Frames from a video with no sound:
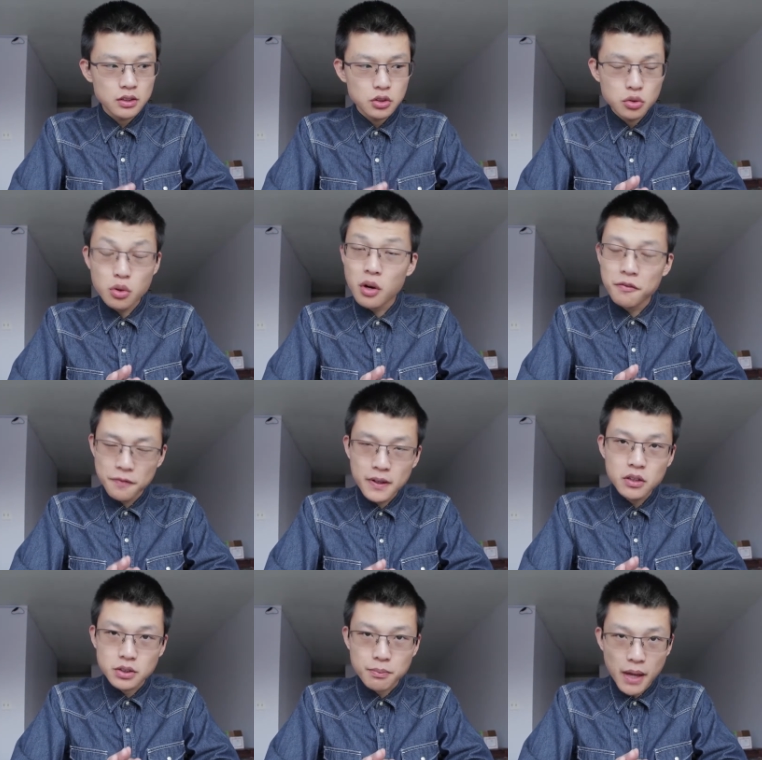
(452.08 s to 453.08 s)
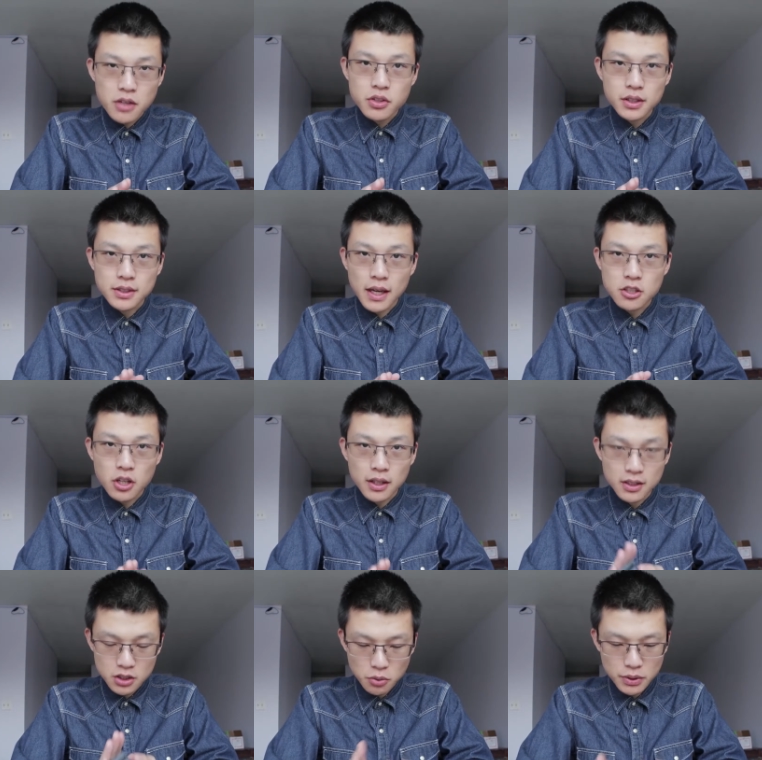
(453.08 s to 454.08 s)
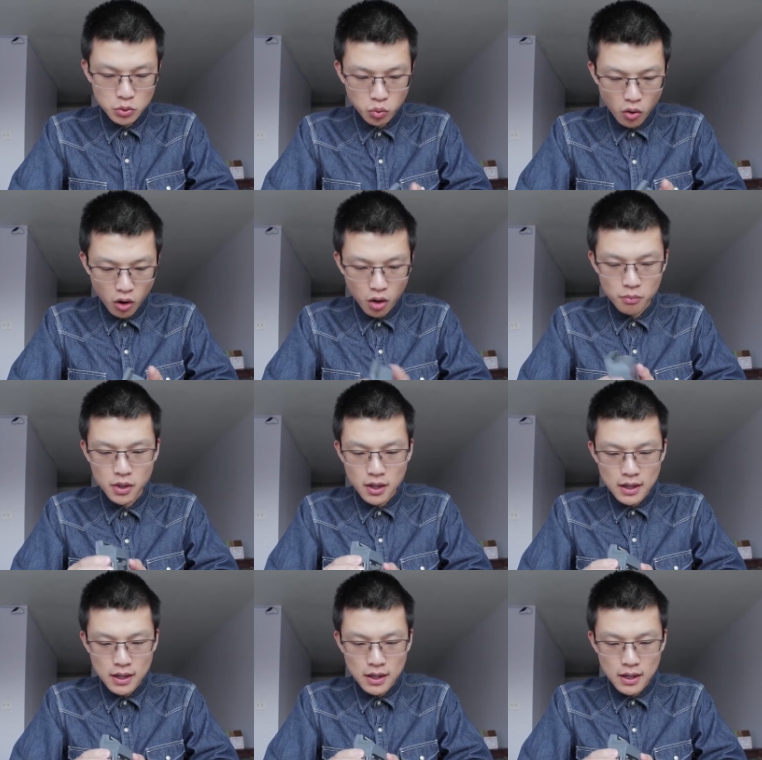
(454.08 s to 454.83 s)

you will feel the battery is actually a little bit warm.